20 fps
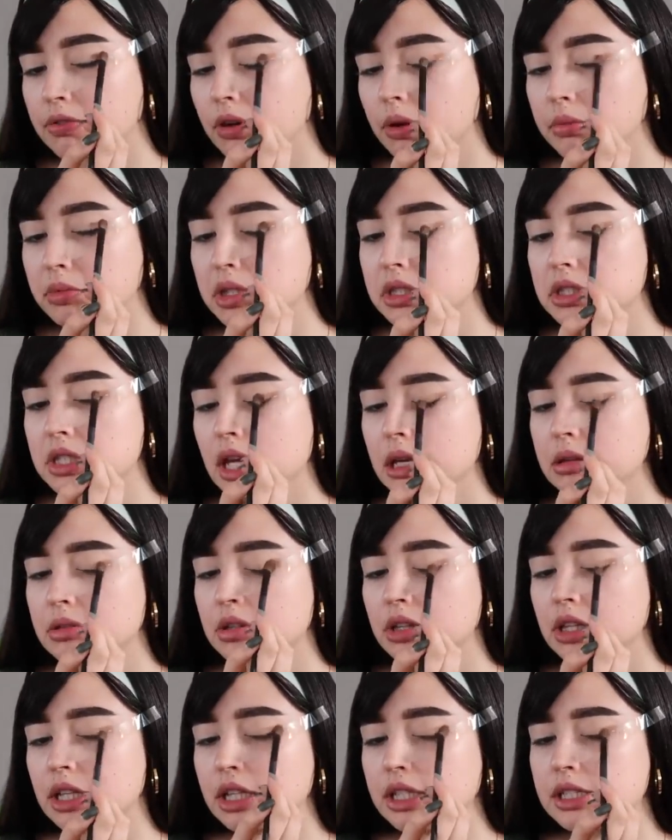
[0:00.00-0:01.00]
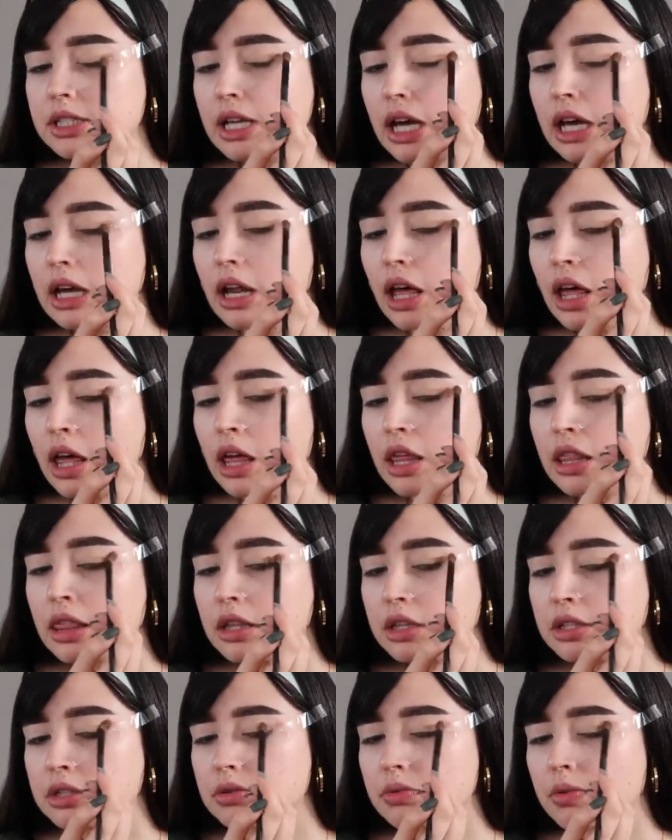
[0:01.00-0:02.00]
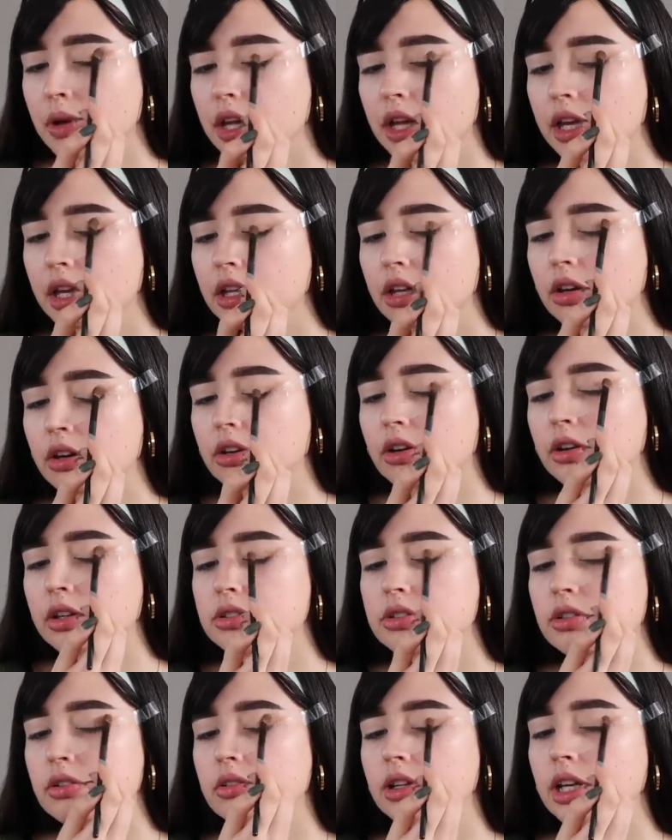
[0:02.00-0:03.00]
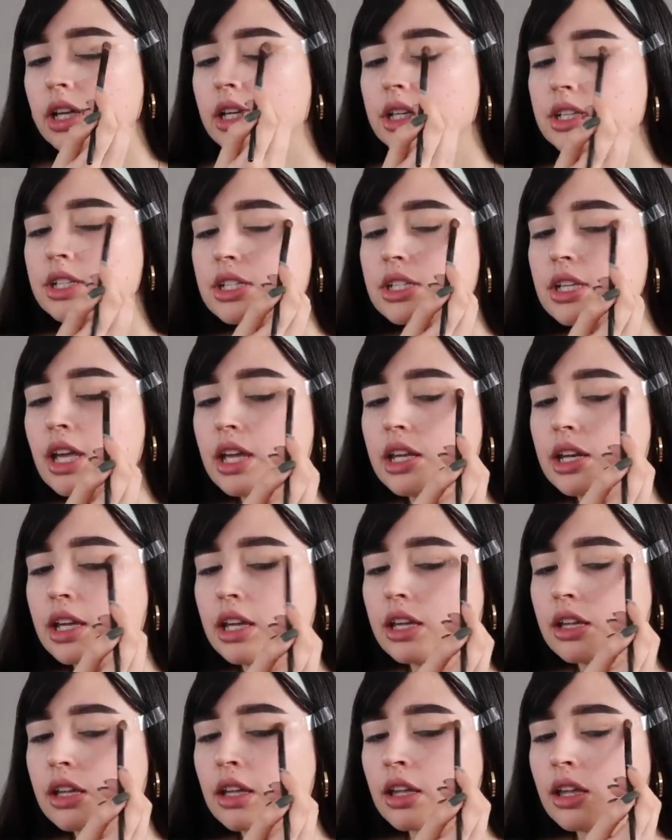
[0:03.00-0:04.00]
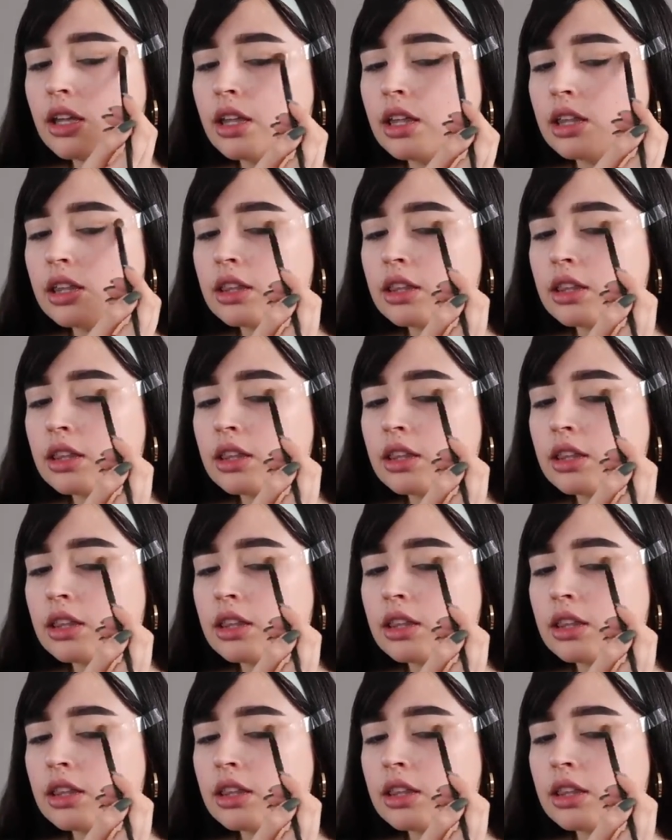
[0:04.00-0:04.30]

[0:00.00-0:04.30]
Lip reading: from the tape to the inside. This way you're going to create a shading